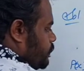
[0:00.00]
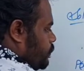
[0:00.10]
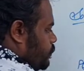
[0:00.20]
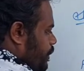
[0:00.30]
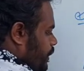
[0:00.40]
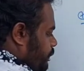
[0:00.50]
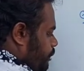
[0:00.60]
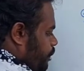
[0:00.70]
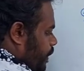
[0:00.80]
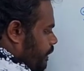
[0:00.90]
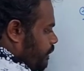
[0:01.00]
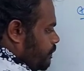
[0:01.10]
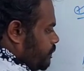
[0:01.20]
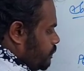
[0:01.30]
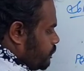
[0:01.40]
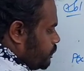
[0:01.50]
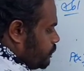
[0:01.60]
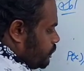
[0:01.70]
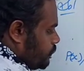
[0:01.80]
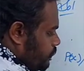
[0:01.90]
2 into 1,
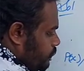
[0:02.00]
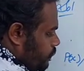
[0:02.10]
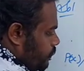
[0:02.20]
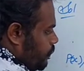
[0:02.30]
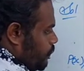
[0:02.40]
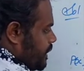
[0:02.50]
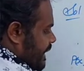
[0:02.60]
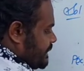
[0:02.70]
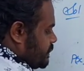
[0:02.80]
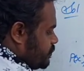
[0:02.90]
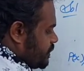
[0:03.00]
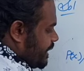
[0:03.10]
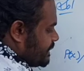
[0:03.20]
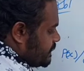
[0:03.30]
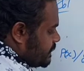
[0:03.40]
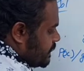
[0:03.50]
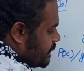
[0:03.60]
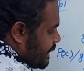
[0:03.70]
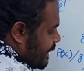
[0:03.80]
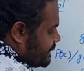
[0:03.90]
2, x into x,
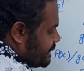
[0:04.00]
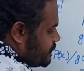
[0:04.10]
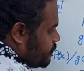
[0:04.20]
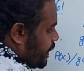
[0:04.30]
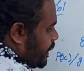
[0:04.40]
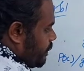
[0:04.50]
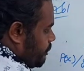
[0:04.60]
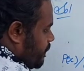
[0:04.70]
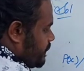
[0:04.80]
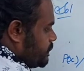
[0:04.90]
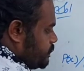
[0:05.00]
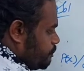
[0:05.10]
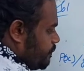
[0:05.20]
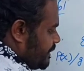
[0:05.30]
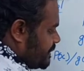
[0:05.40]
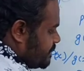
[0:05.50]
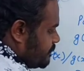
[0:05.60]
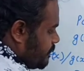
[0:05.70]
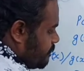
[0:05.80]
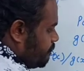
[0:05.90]
x square, plus into plus,
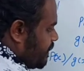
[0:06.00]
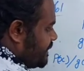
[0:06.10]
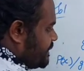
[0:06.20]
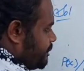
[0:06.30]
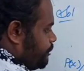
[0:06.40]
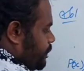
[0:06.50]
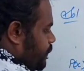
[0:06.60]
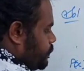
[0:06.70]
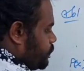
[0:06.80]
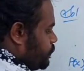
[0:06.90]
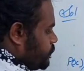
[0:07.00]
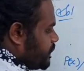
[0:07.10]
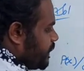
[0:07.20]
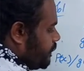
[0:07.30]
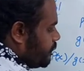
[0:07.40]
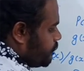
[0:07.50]
plus 2 2s are